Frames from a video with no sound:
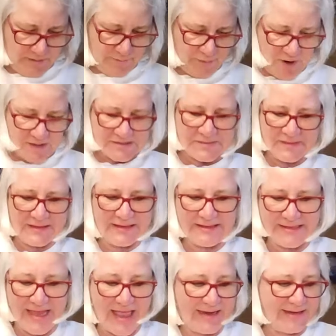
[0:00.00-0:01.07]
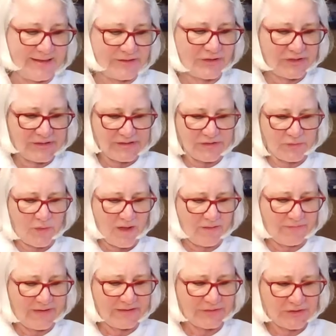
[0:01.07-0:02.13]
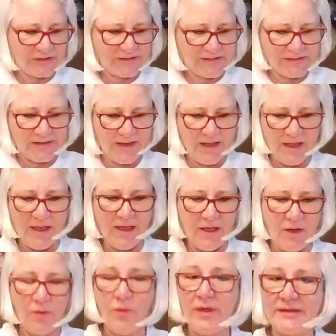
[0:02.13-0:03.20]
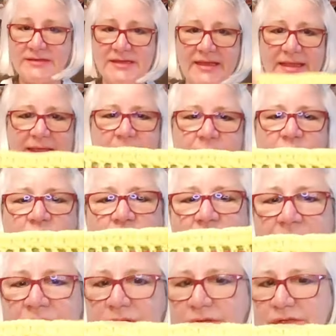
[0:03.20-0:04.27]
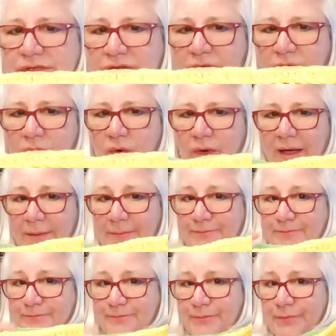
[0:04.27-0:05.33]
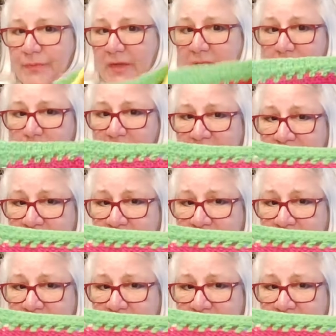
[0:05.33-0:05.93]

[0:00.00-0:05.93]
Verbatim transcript: approximately 10 inches, 12 inches once I get a border. So it'll be